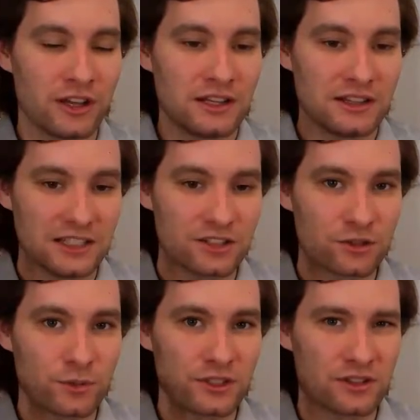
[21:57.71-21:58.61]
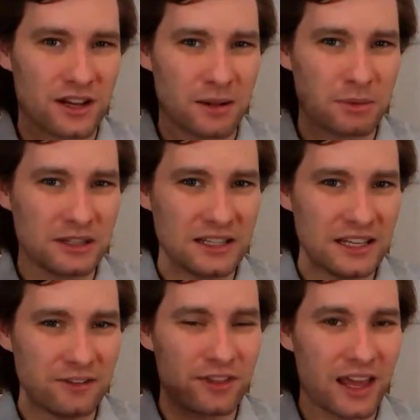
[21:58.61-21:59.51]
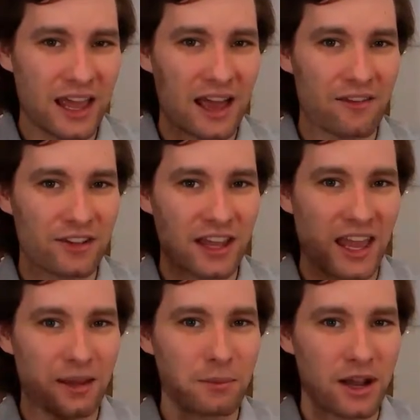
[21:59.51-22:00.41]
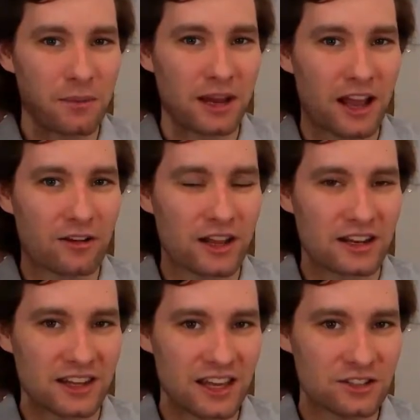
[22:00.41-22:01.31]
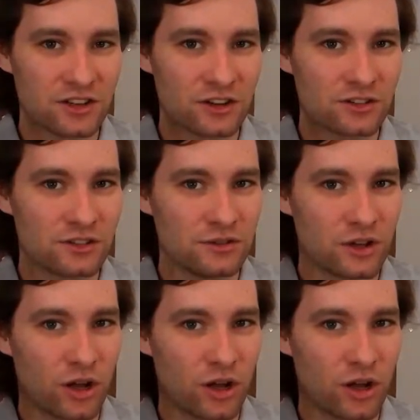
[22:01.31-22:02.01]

Lizard Wizard, and I believe they have a game coming out and Kickstarter soon called